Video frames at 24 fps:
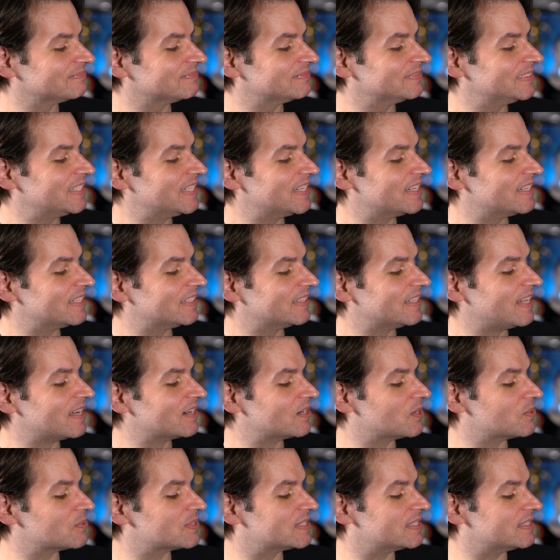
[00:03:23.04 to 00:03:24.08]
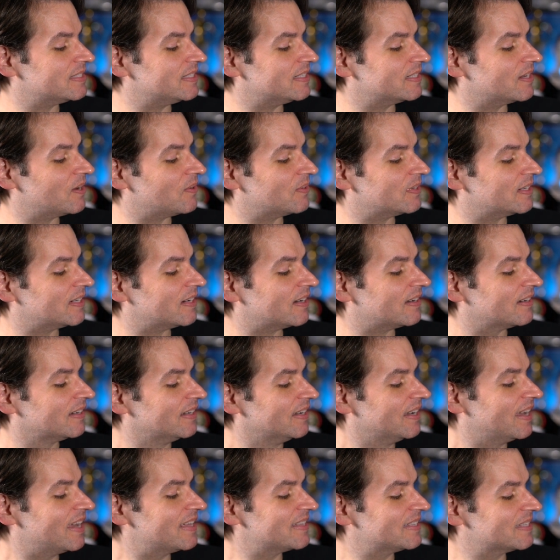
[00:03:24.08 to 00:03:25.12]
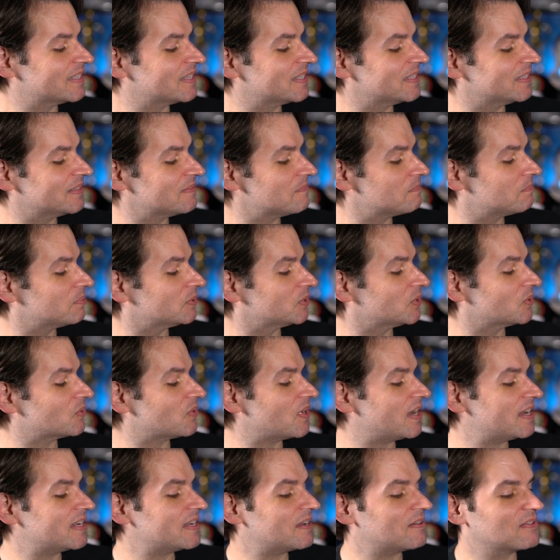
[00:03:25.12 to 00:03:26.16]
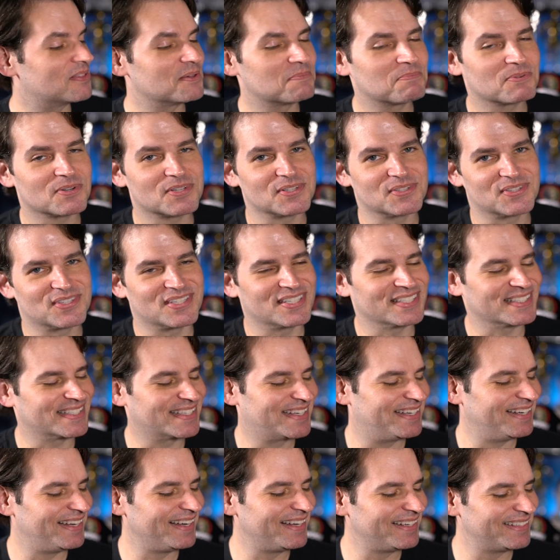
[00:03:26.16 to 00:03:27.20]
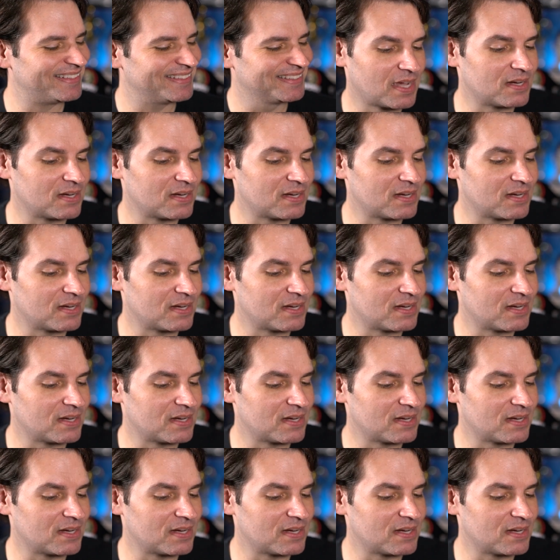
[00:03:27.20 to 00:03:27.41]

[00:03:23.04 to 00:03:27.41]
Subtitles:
Yeah, a lot of OCD going here. And then the Blu-ray of the producer's cut.